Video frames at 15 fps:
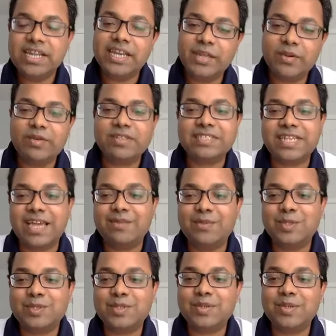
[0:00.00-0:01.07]
during which time
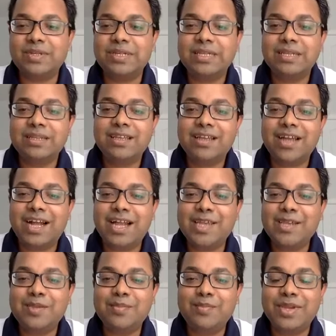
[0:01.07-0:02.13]
also
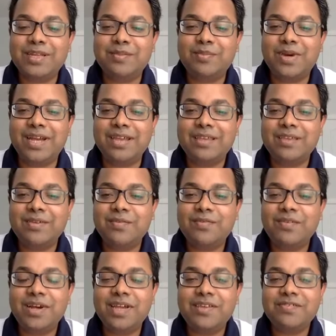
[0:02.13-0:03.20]
I met my
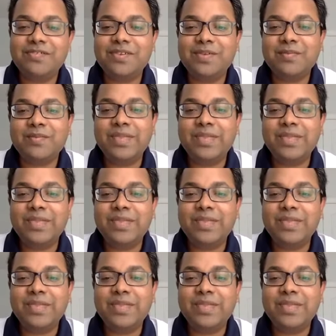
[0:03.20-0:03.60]
wife.